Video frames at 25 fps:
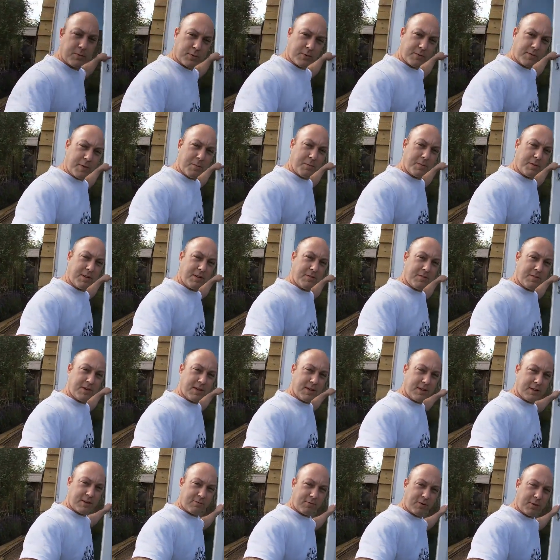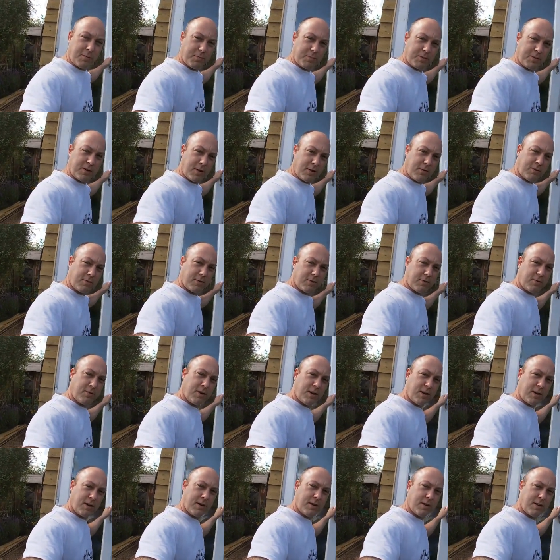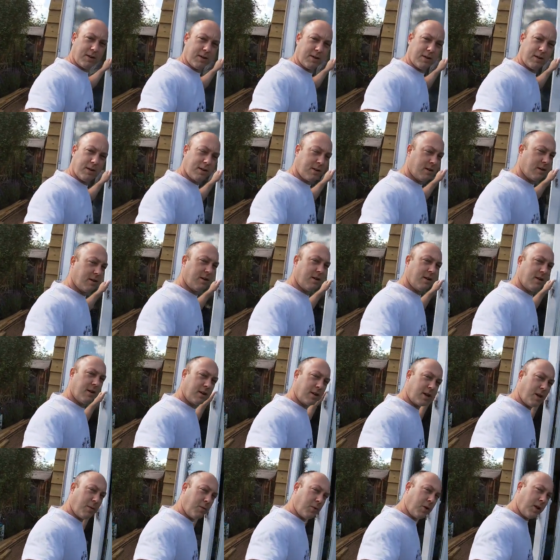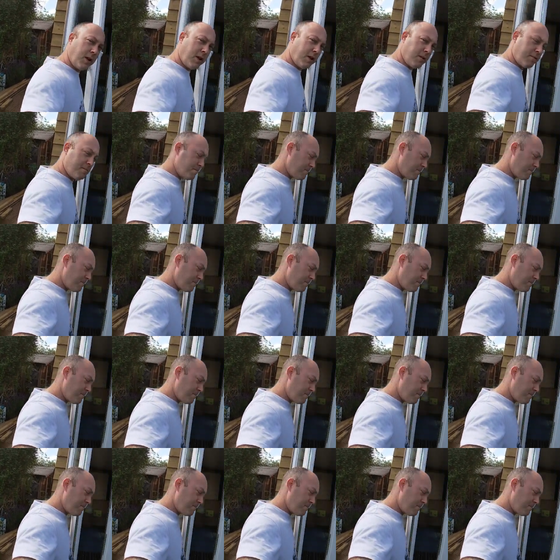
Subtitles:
sort of MTV improvement style, so come on in.